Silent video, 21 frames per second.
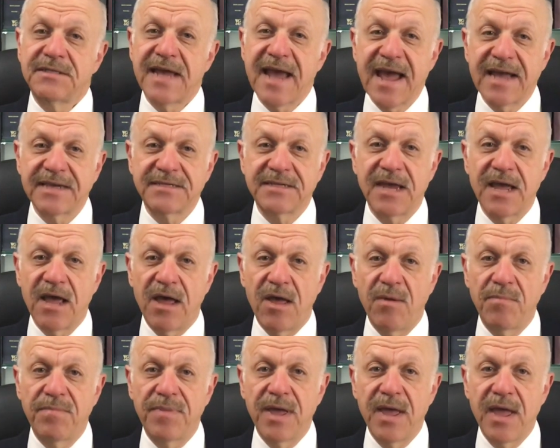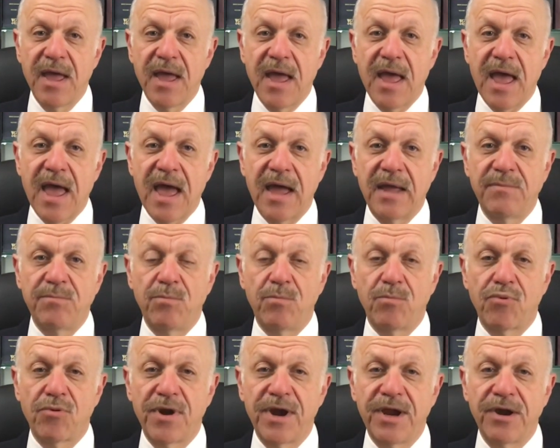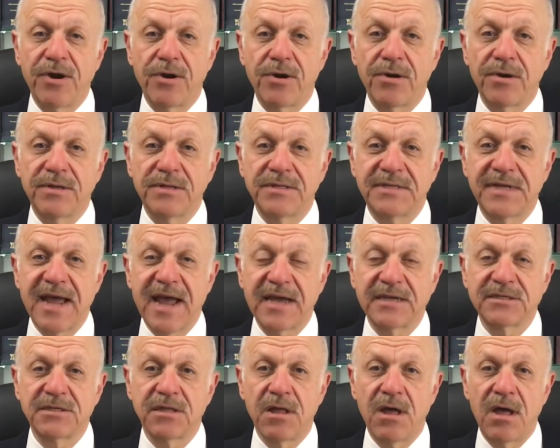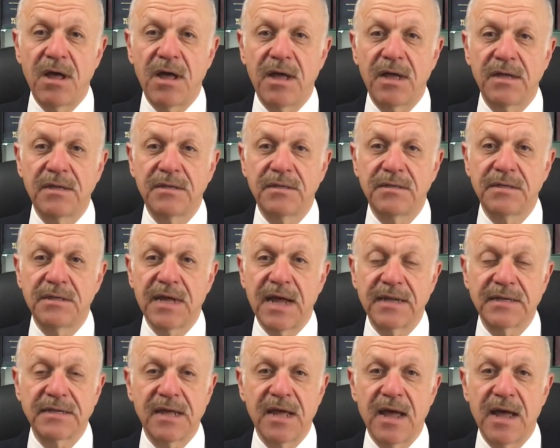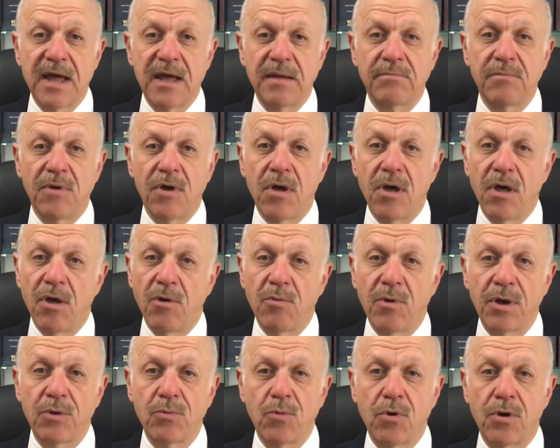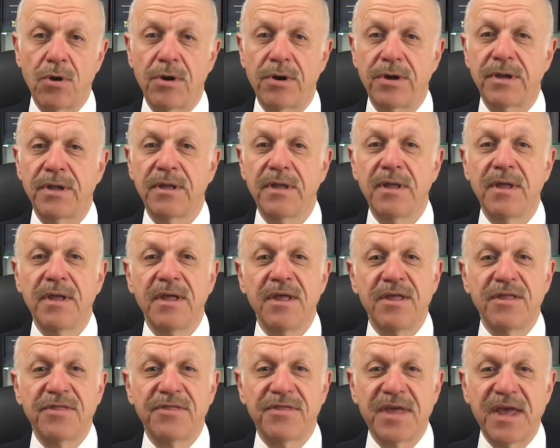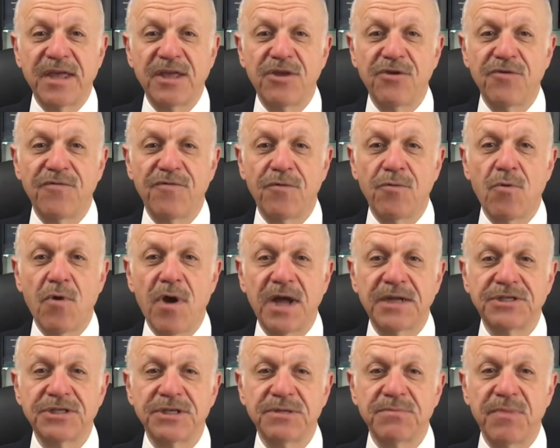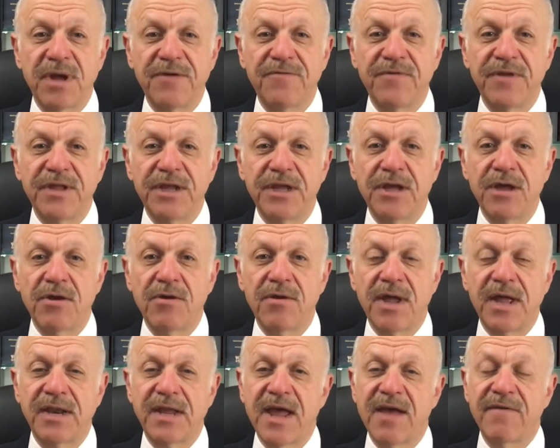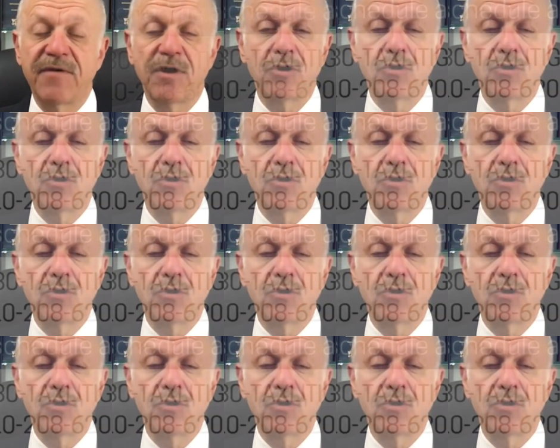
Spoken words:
taxhelp@bragertaxlaw.com, all one word. Thank you for watching my video and have